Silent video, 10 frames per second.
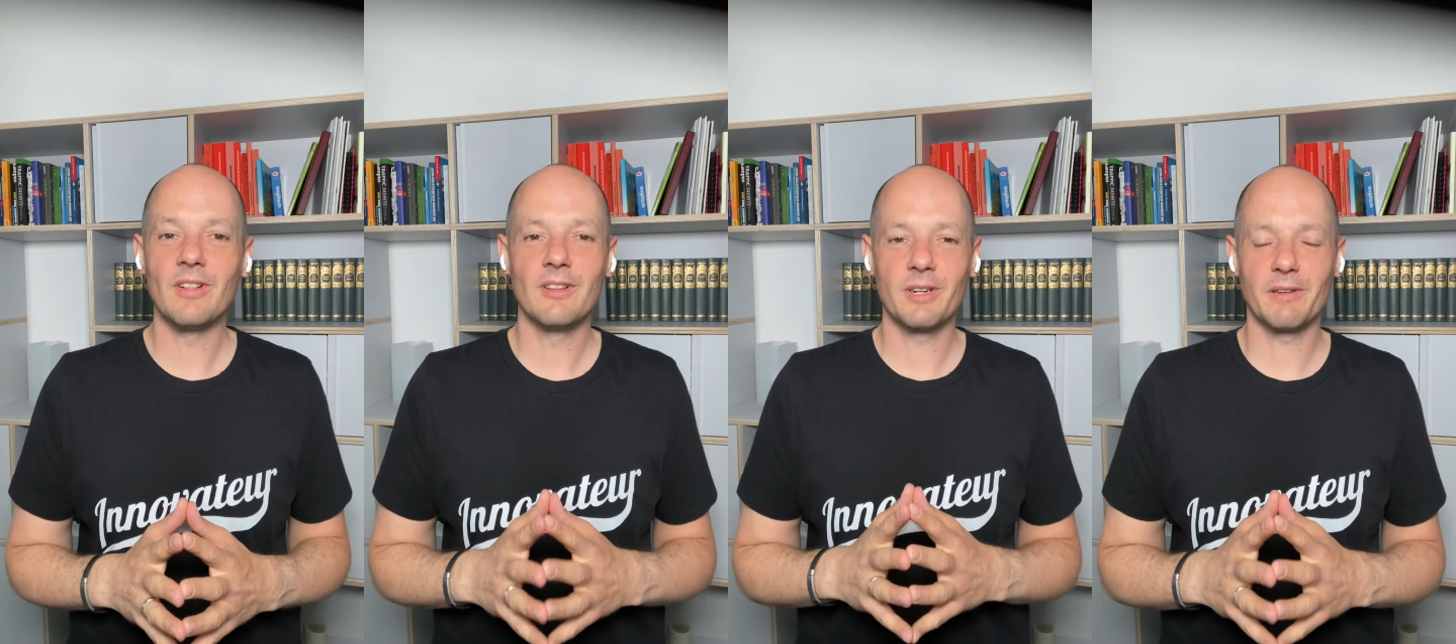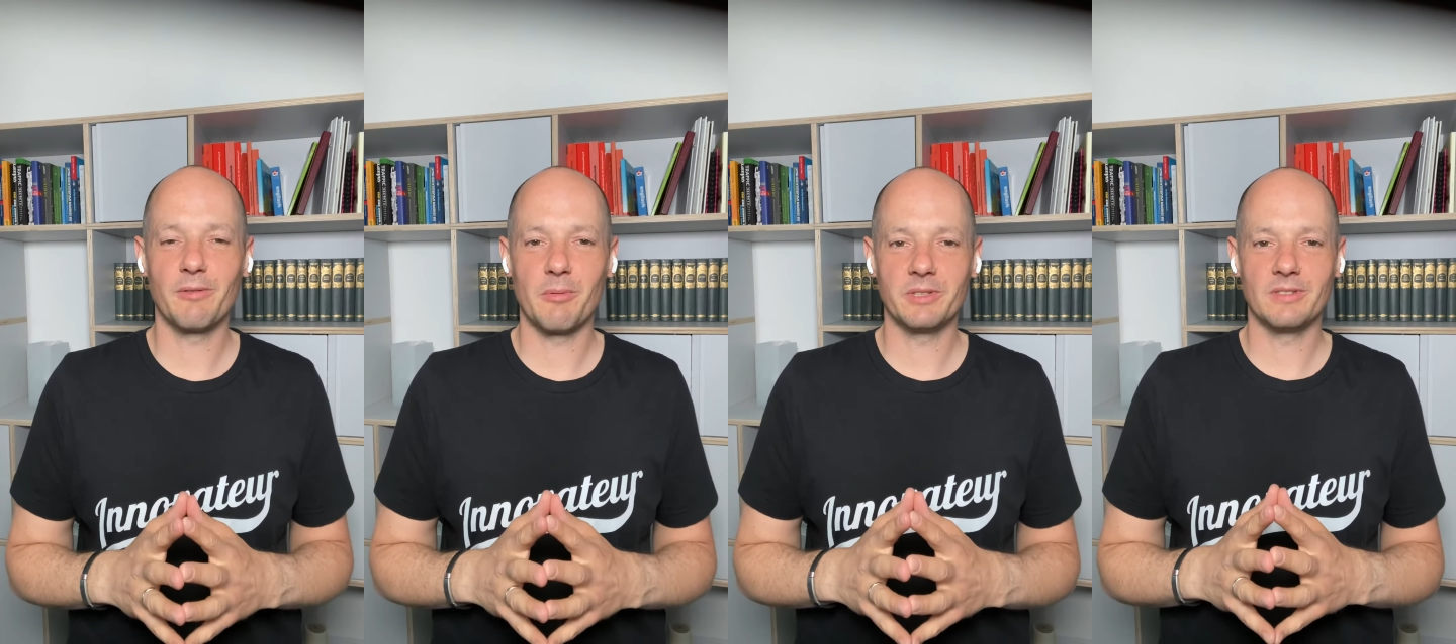Looking
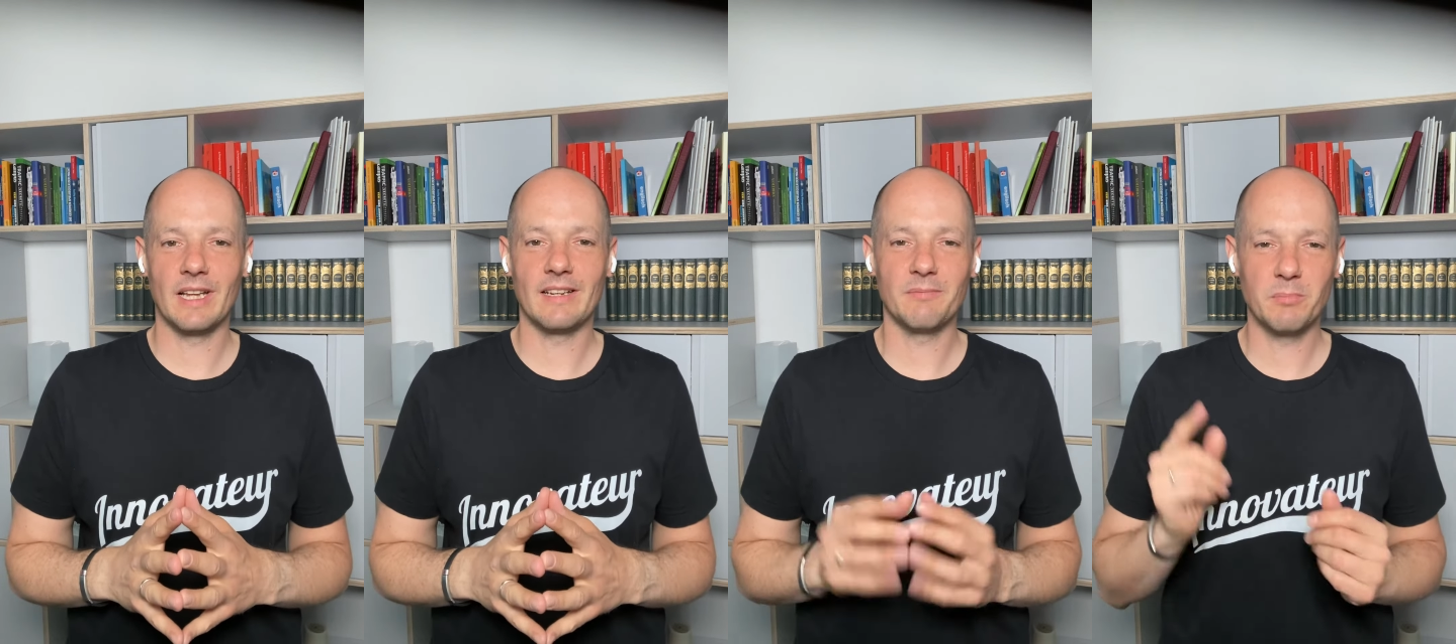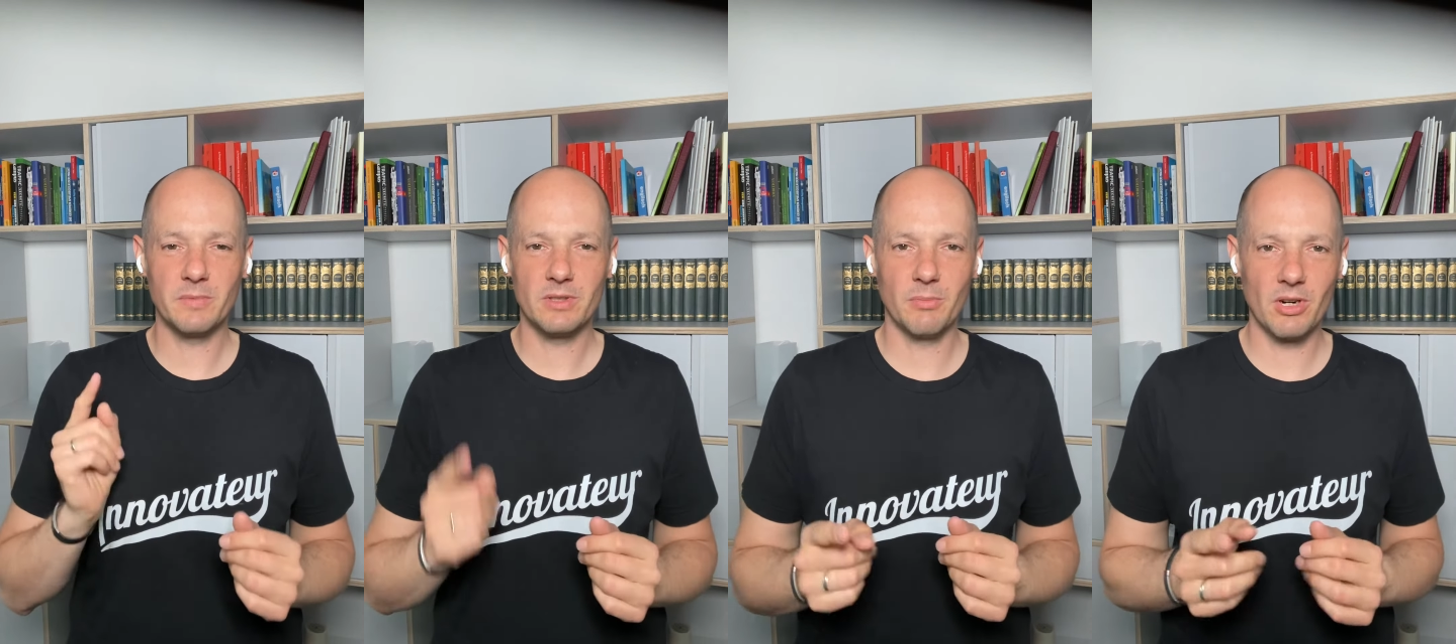forward to that.
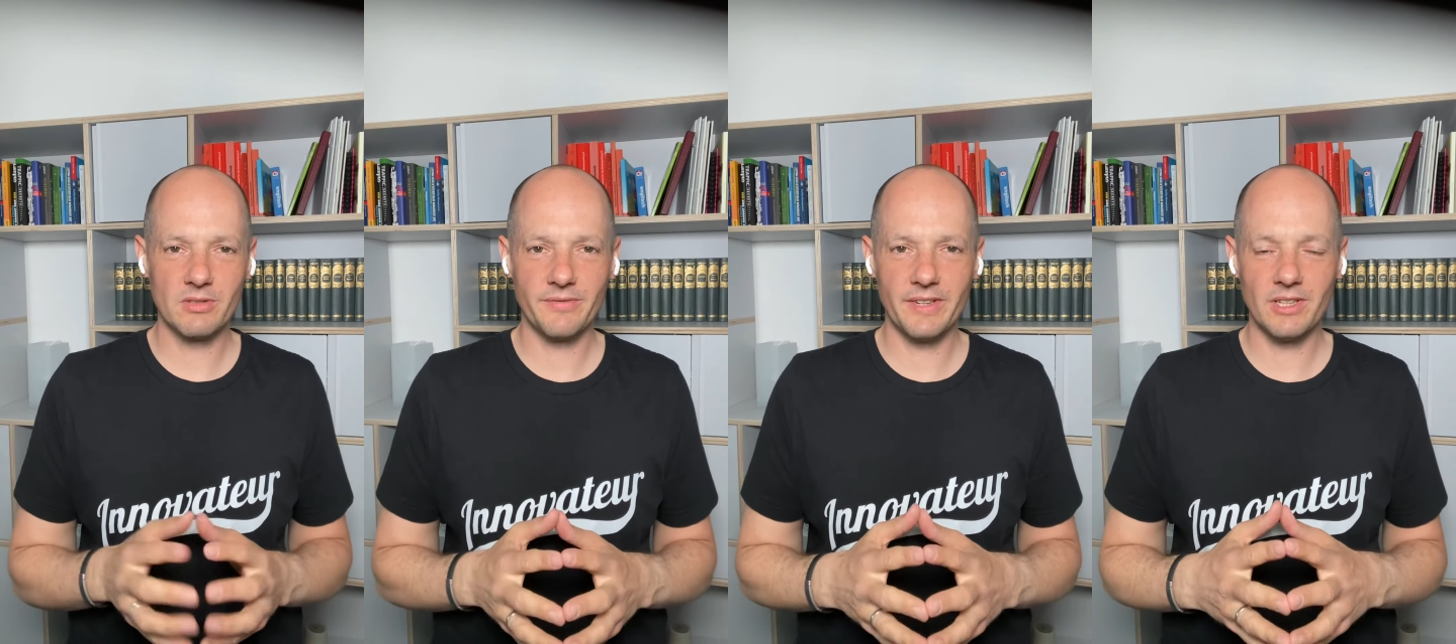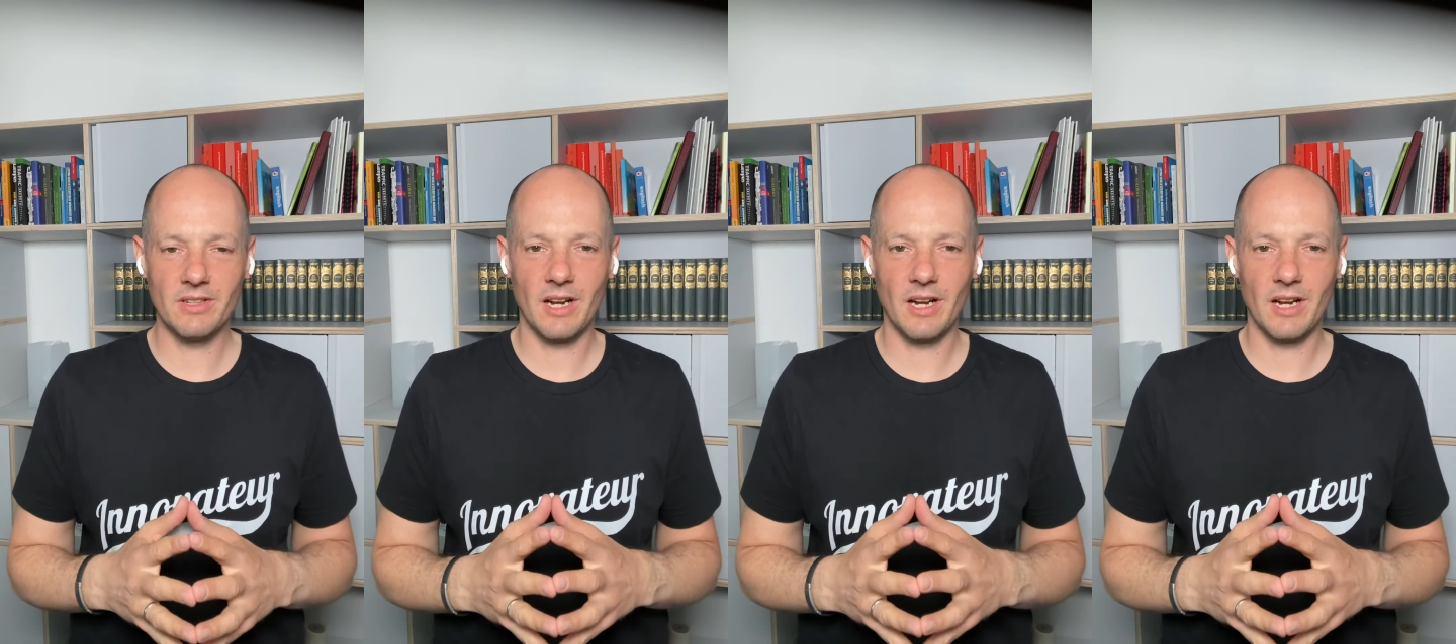Tomorrow's video